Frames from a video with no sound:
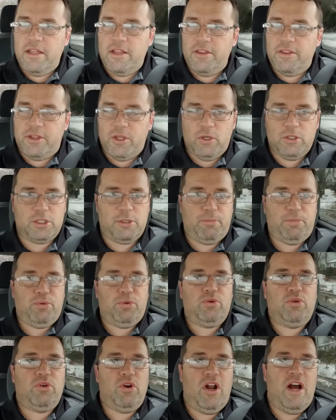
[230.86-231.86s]
those are
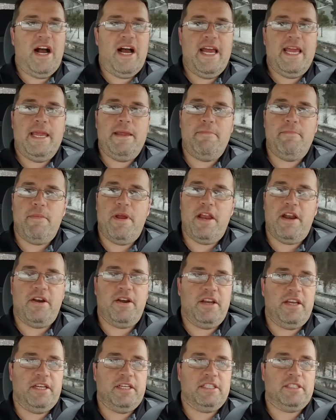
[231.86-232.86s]
prime
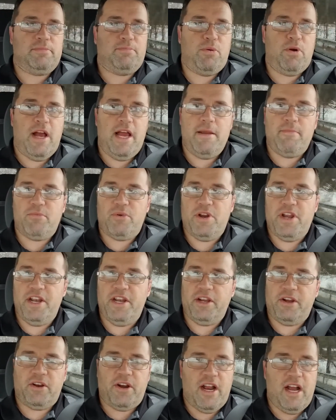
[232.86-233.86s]
areas, prime
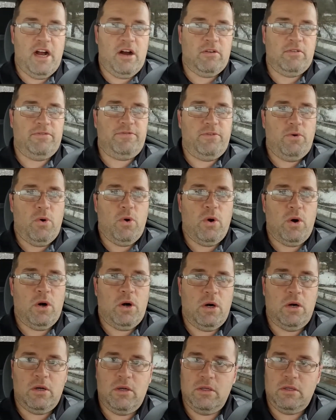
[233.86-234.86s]
breeding ground
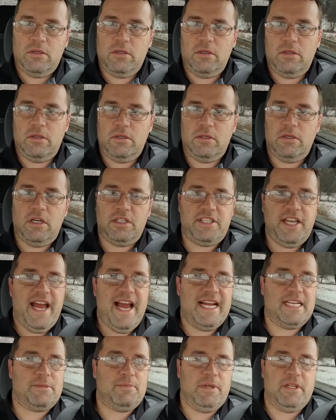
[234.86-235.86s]
for
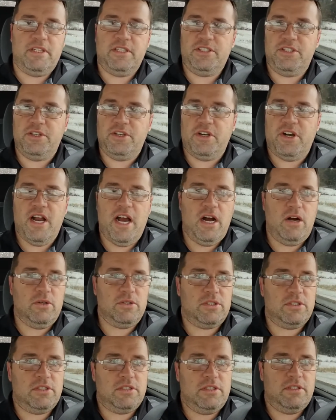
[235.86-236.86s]
attachment to your
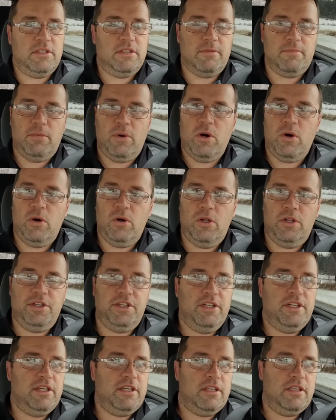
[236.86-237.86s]
house. The mold,
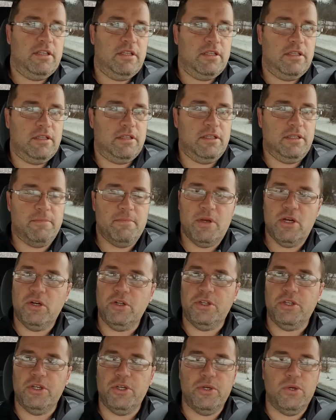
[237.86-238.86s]
the
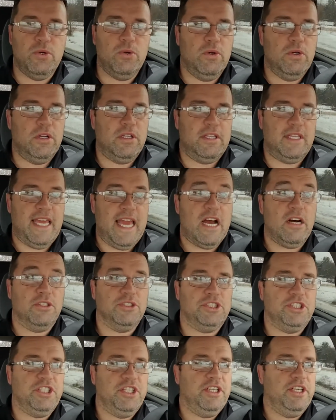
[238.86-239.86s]
mildew, the
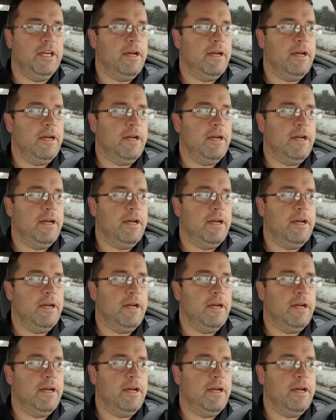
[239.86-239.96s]
algae.